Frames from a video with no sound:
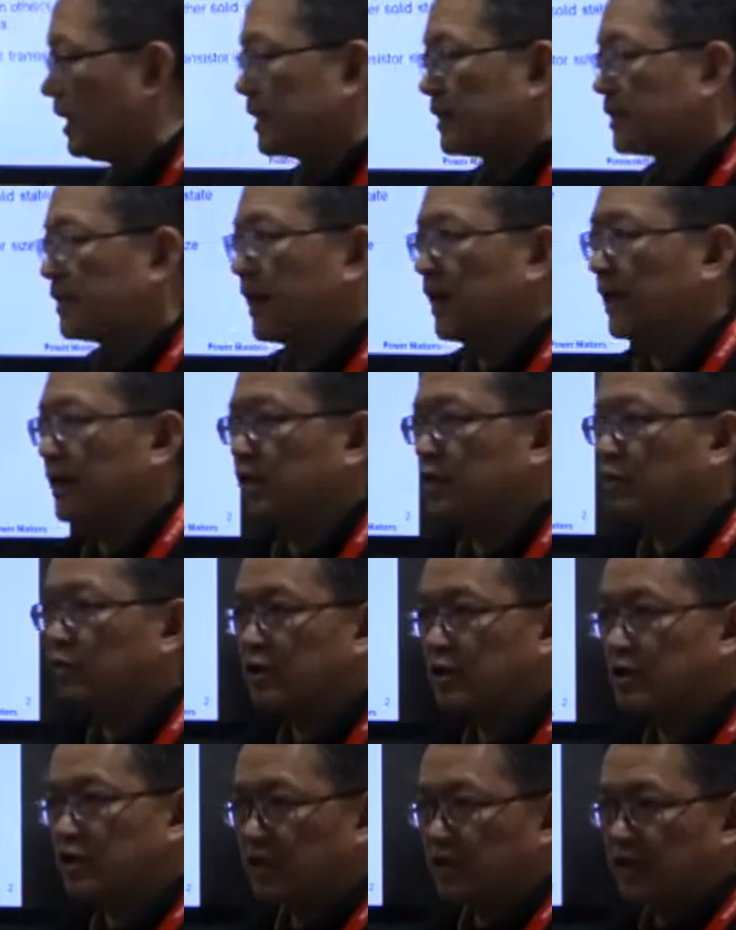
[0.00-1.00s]
that you
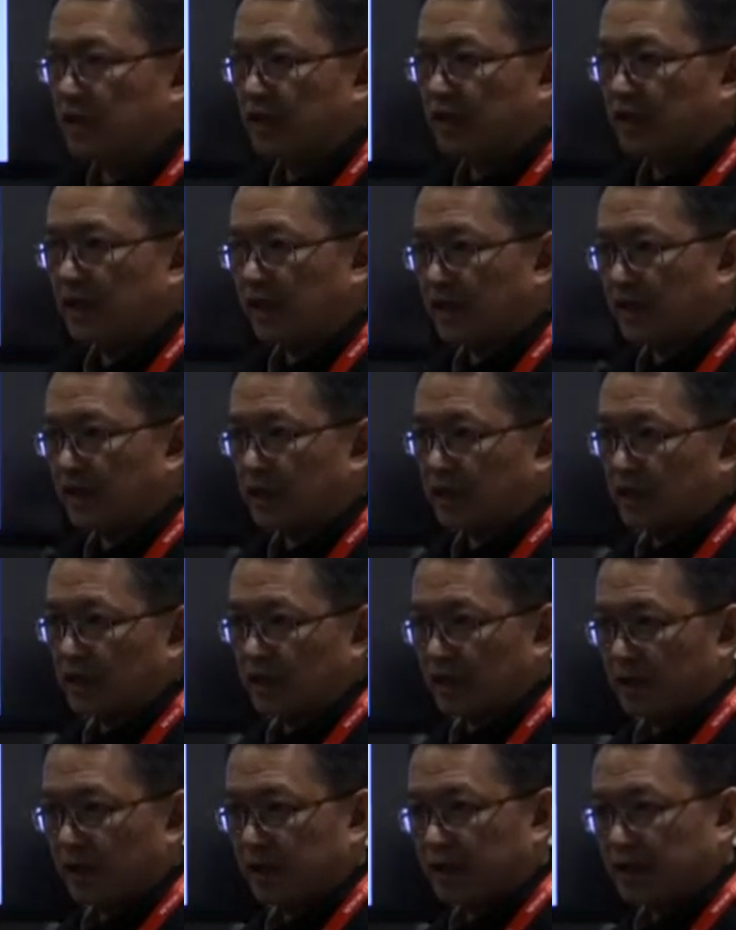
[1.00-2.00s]
will see later
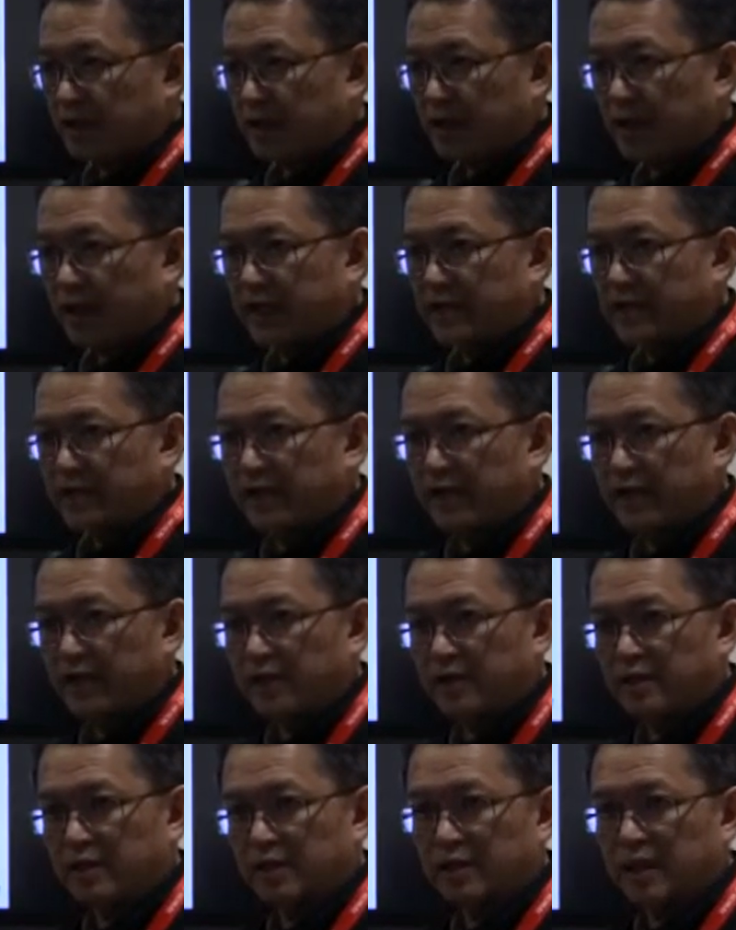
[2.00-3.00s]
on later slides
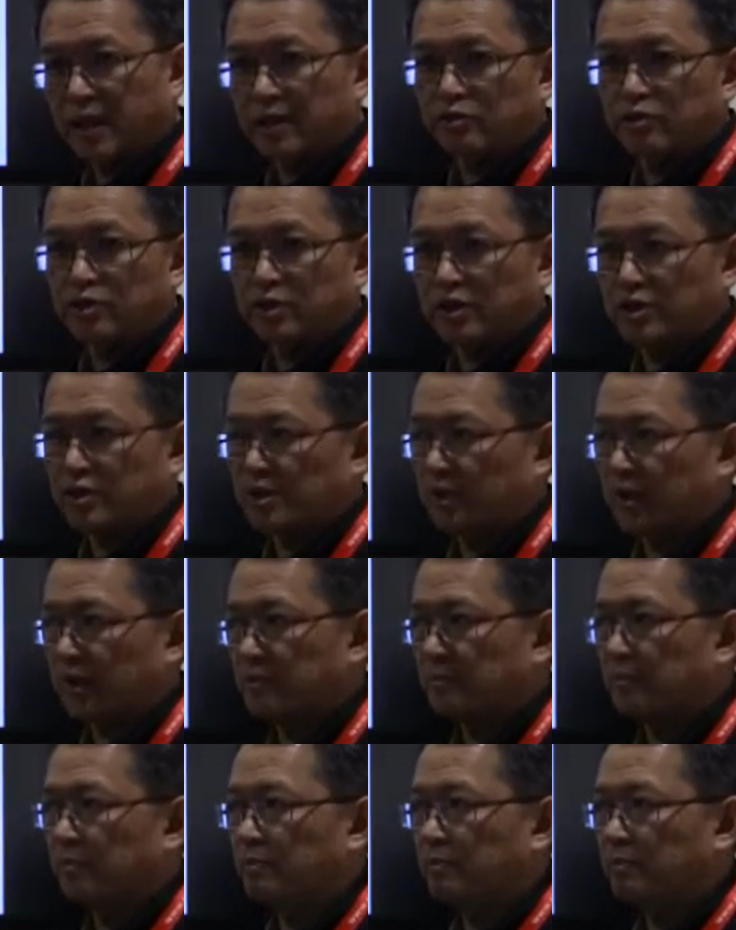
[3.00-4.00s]
that the GaN transistor
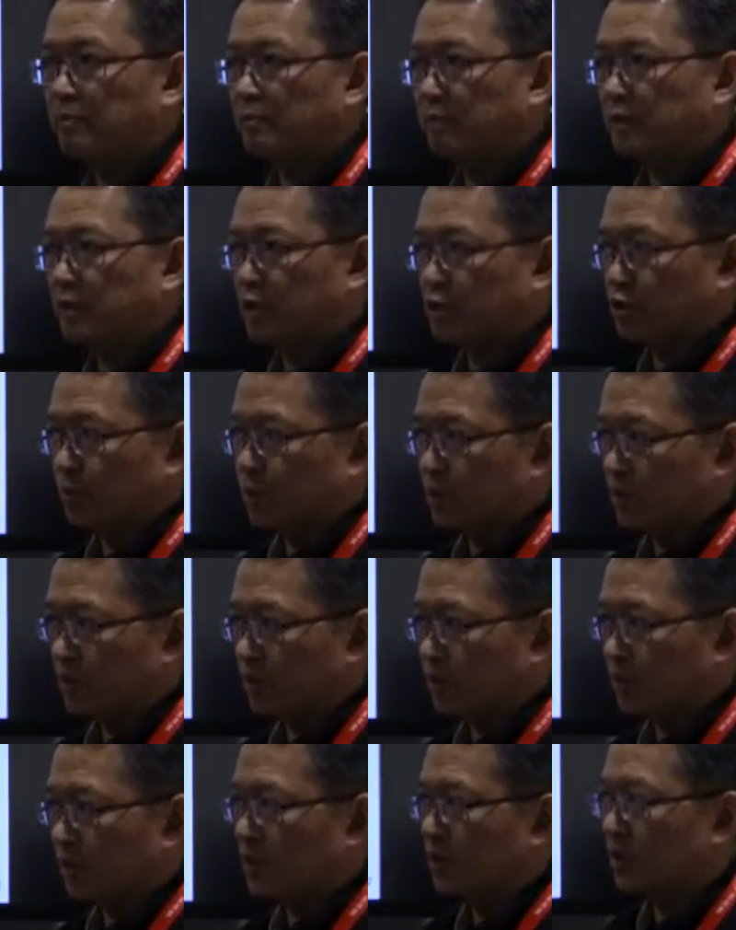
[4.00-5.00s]
has much
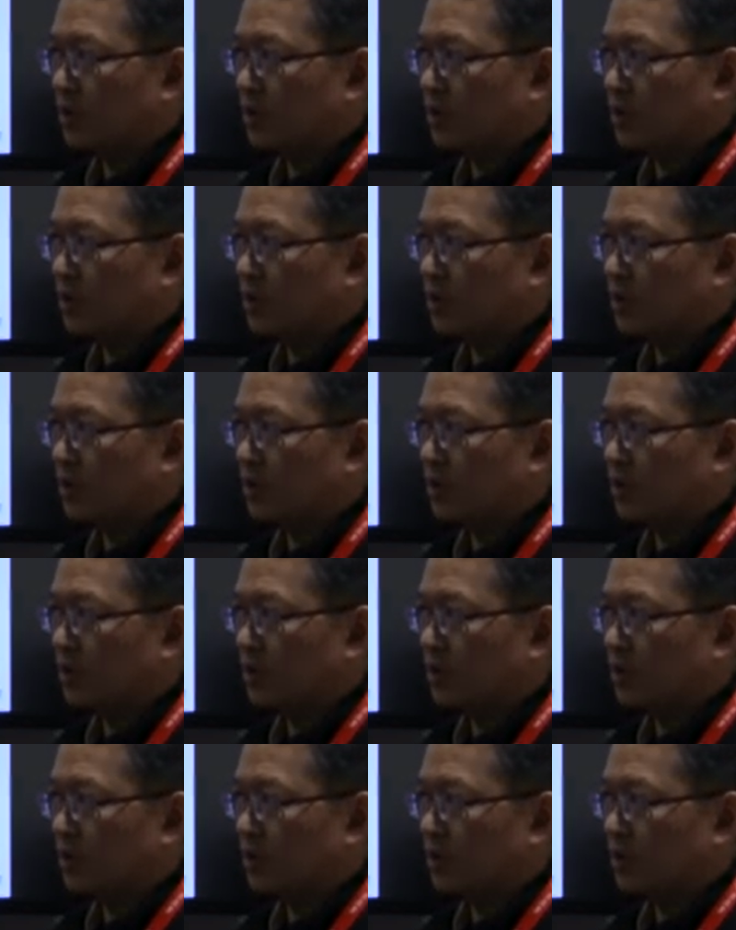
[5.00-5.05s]
superior